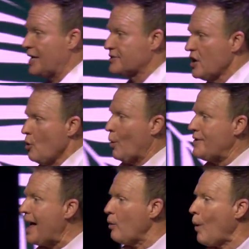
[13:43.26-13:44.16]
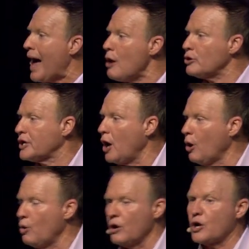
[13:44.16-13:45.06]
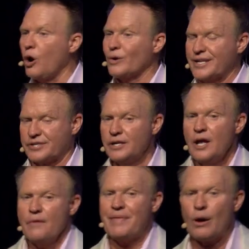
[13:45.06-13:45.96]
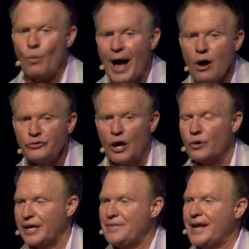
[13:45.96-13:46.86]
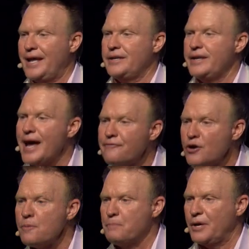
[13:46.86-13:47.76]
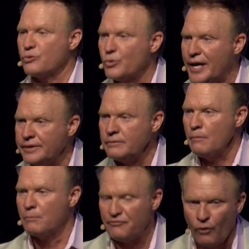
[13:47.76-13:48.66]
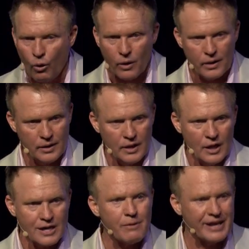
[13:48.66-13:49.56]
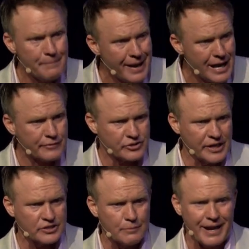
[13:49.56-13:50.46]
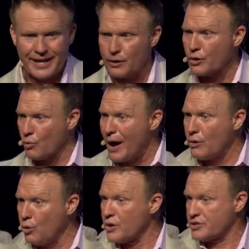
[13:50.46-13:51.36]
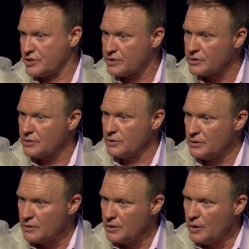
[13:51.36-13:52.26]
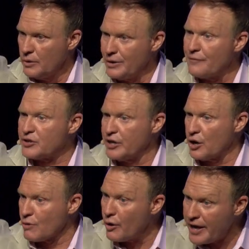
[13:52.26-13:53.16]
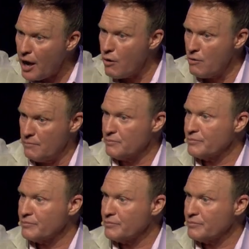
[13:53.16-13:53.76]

says when that wild colt, listen, that wild donkey that had never been ridden before. Come on, anybody ever seen somebody get on a wild horse? You ever seen a rodeo?